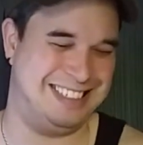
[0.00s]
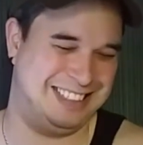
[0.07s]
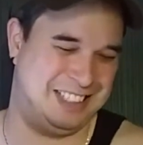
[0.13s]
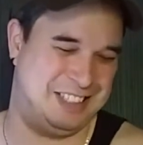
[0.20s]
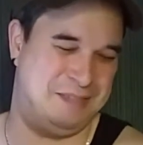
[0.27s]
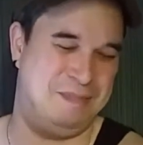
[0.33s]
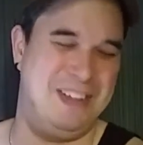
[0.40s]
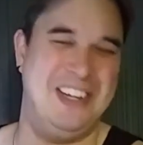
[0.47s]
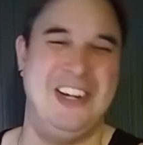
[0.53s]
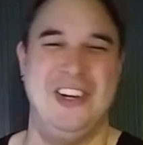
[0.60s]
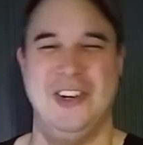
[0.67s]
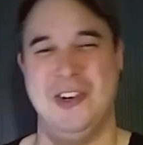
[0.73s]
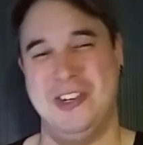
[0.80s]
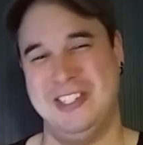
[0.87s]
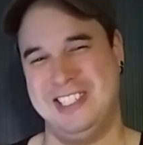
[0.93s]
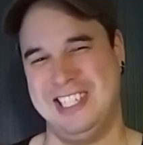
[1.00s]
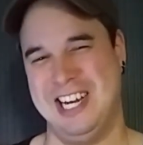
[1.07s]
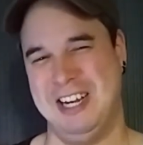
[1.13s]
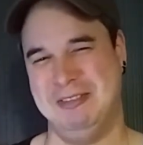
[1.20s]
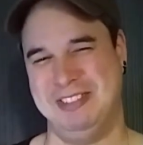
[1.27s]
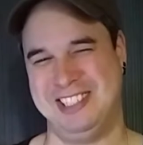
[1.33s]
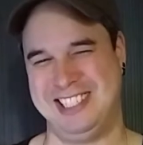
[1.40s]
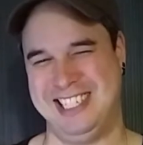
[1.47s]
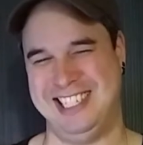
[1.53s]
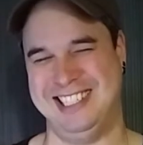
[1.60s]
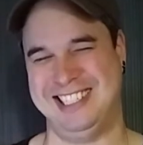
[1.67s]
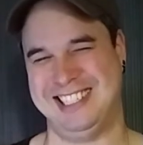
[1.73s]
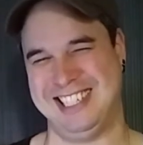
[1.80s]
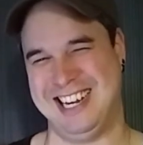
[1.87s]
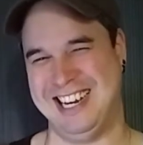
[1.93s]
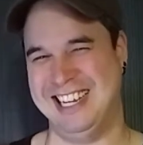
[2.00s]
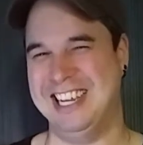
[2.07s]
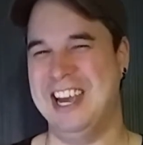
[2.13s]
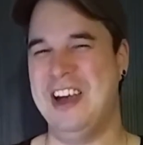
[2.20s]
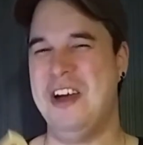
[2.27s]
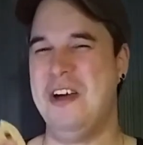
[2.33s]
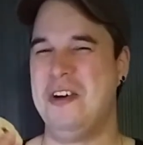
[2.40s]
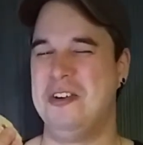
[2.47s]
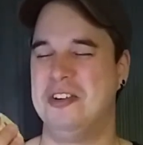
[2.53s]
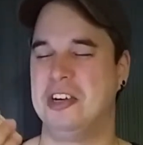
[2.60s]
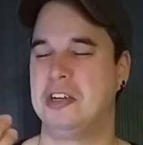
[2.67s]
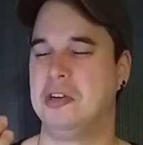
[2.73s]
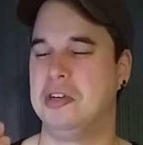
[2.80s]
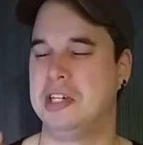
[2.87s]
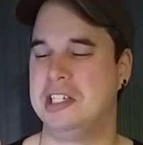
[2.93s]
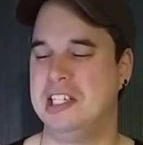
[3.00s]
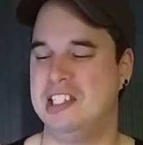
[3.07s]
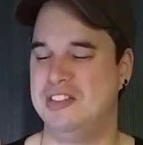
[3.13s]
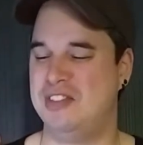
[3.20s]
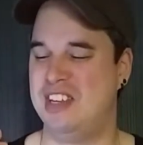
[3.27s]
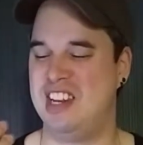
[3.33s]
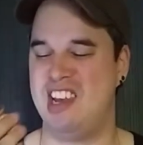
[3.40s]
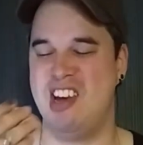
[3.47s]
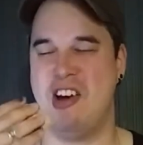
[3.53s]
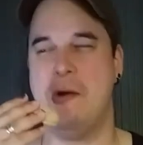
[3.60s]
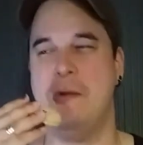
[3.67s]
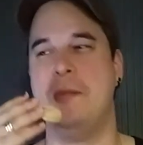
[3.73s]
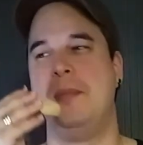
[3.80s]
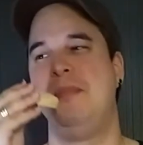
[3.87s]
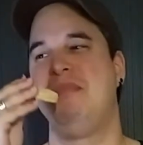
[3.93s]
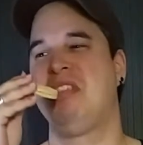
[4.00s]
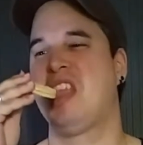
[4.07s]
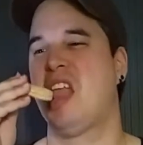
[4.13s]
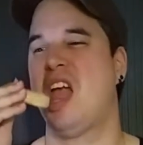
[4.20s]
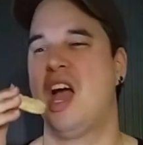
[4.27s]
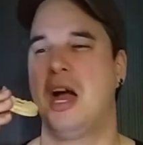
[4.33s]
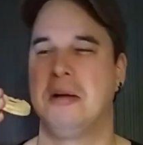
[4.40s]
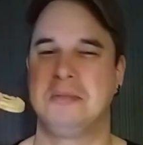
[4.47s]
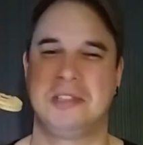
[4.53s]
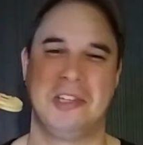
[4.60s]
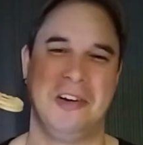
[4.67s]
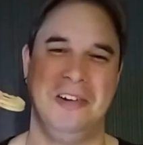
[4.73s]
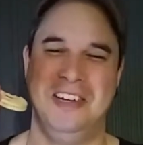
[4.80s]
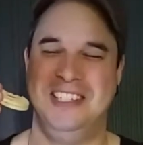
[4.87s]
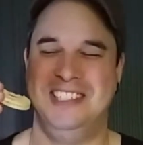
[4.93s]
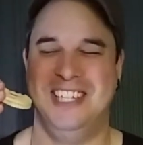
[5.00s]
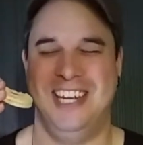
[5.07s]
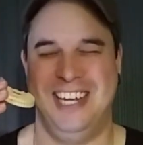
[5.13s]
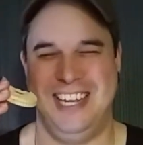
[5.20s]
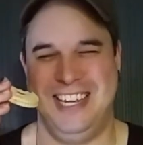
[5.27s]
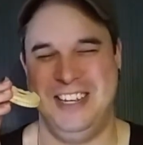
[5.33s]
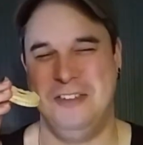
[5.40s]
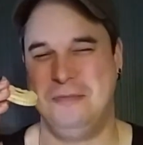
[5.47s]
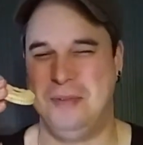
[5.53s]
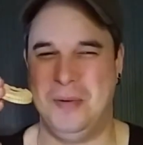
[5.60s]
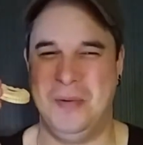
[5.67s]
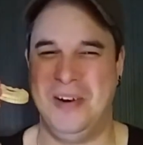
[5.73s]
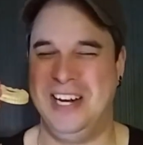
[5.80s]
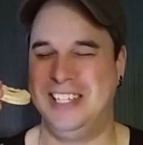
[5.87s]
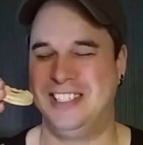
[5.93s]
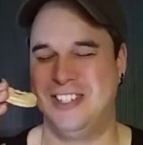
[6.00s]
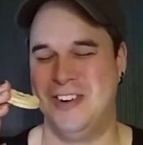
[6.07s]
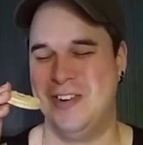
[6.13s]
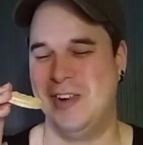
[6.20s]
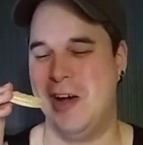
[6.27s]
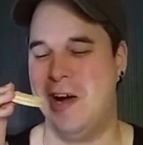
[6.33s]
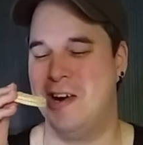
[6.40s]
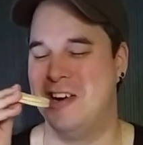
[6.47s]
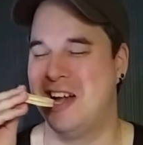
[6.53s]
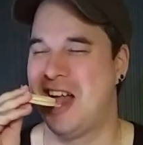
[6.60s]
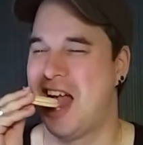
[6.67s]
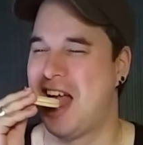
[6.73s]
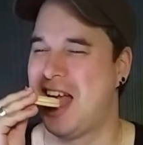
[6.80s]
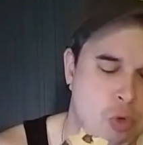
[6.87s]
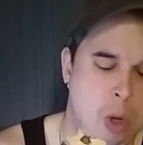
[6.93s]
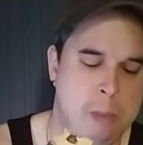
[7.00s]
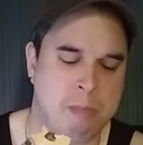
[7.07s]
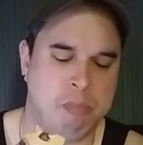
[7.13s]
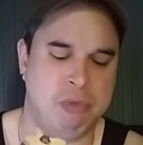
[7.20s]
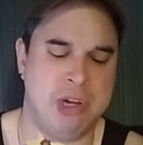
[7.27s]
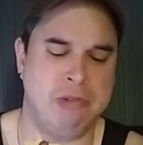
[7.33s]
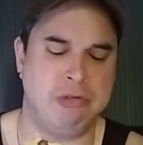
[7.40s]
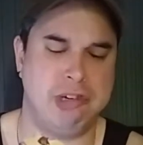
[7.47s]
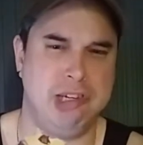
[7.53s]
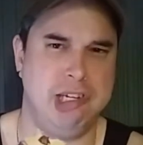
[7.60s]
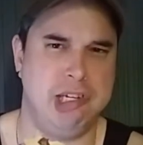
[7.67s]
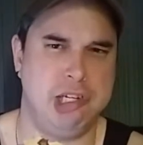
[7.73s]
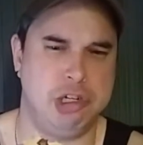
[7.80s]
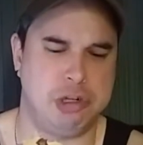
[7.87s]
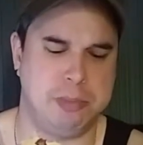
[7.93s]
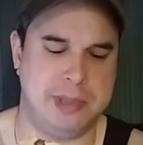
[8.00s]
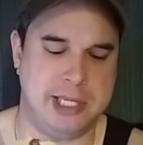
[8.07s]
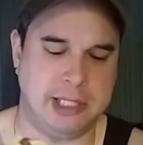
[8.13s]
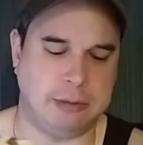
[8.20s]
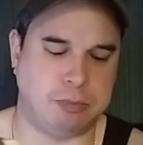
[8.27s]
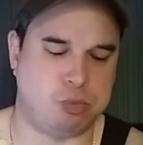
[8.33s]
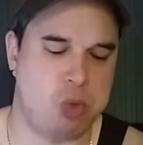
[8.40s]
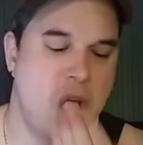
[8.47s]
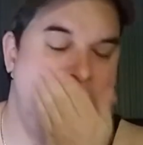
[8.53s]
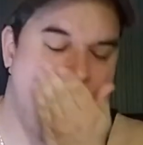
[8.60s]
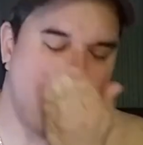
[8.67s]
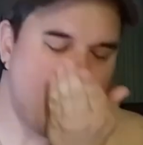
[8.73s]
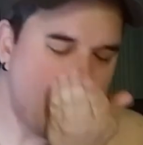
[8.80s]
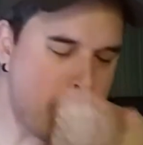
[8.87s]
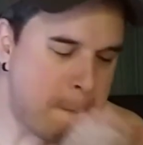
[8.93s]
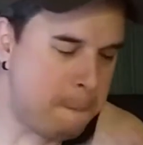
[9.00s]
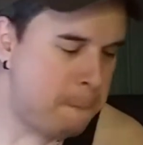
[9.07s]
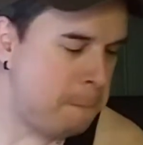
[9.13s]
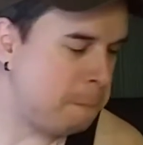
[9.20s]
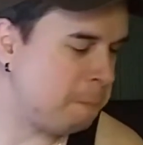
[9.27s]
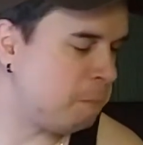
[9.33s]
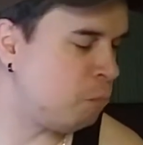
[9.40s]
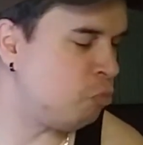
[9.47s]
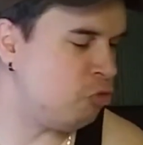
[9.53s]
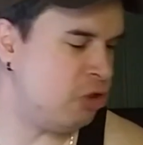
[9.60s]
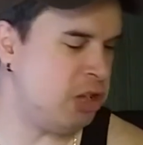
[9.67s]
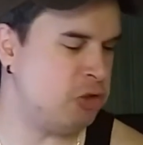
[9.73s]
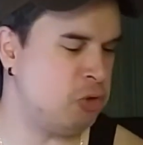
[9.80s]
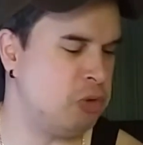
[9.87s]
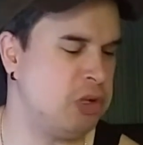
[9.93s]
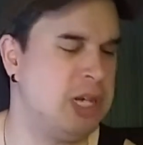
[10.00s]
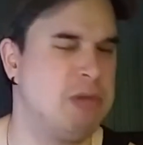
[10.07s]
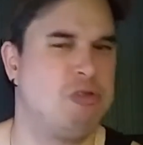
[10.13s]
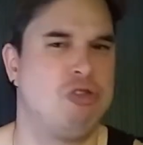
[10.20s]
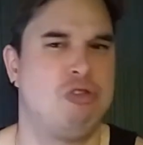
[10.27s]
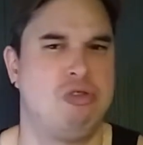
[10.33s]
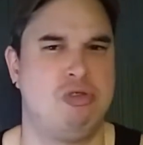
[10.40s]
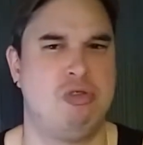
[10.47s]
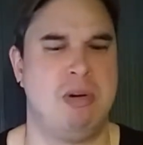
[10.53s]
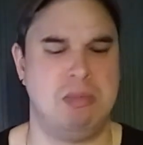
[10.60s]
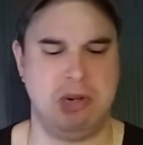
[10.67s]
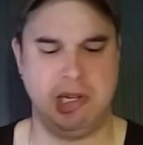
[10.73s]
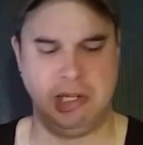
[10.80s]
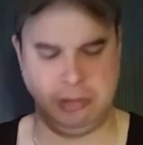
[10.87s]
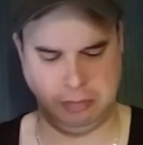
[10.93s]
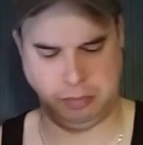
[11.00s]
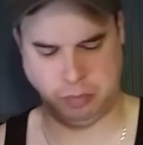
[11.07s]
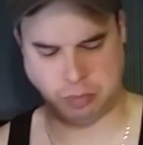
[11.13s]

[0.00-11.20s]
it's been a long time since I recorded this video. I'm sorry, Jane, you've been waiting so long. Never eating your bread. I think it will get crumbly.